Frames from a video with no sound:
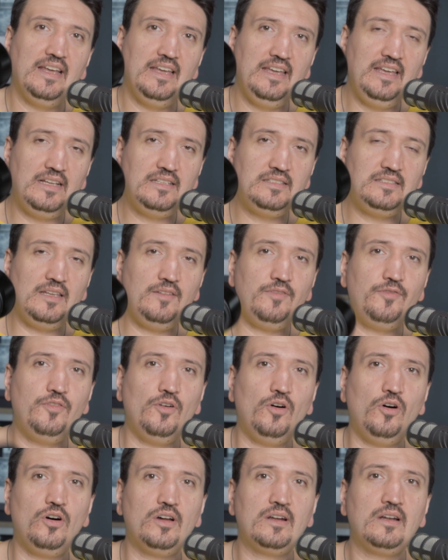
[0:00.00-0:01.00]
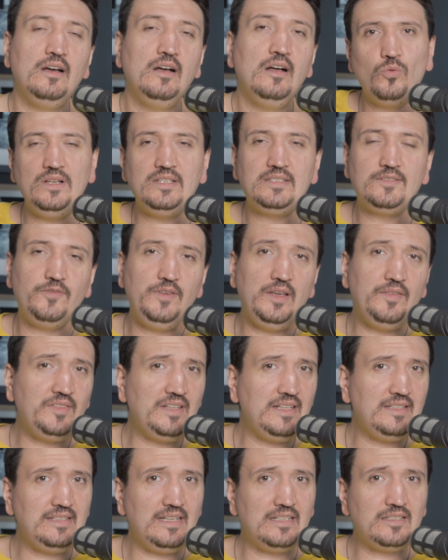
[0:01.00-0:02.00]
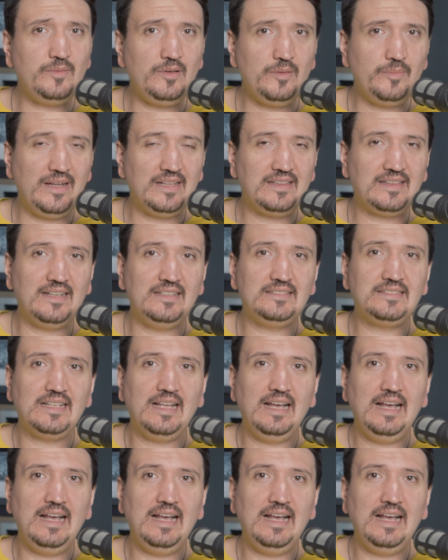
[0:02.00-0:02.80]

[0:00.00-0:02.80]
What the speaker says: X-T5 with 56mm